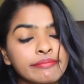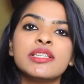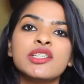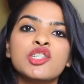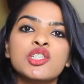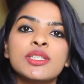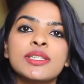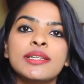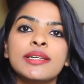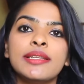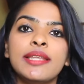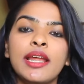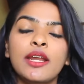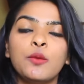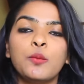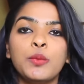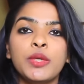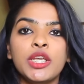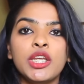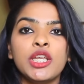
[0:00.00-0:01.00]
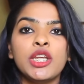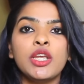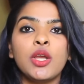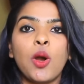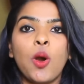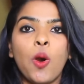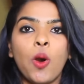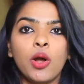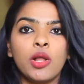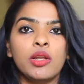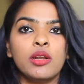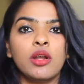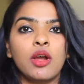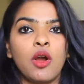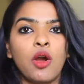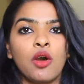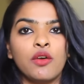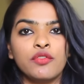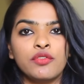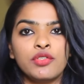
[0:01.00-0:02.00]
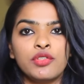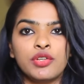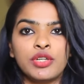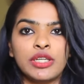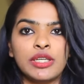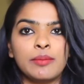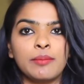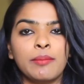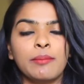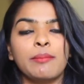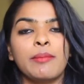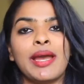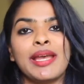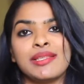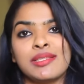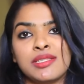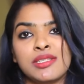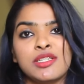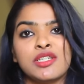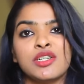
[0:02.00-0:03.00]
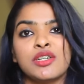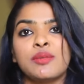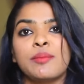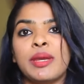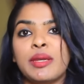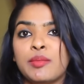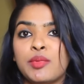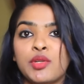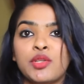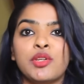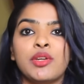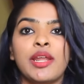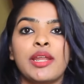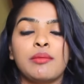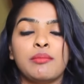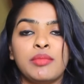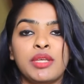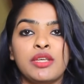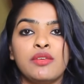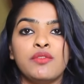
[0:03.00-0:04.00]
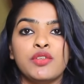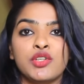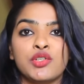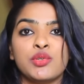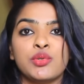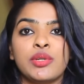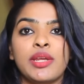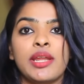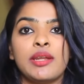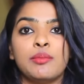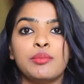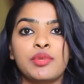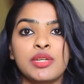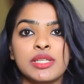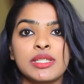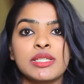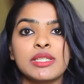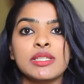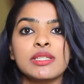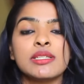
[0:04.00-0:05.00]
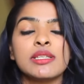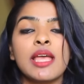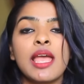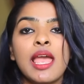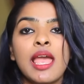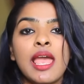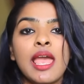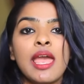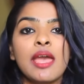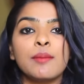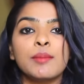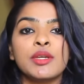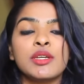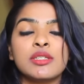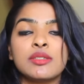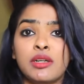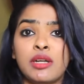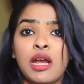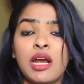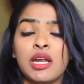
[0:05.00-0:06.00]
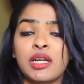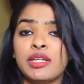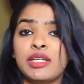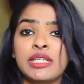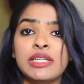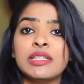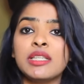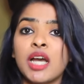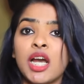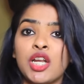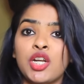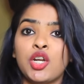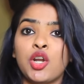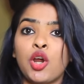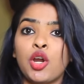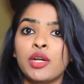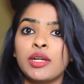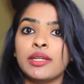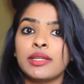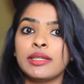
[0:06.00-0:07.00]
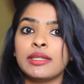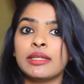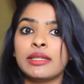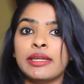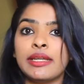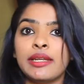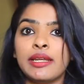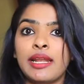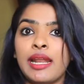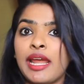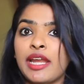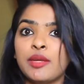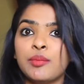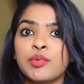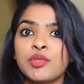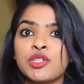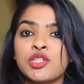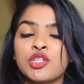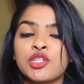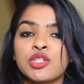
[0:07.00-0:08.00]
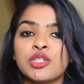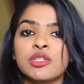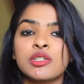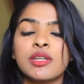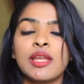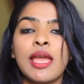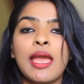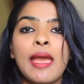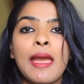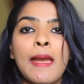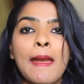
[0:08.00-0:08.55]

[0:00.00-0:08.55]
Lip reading: Suggested that we all of three, my sister, my brother and me, we should get braces because our teeth are not in a line position.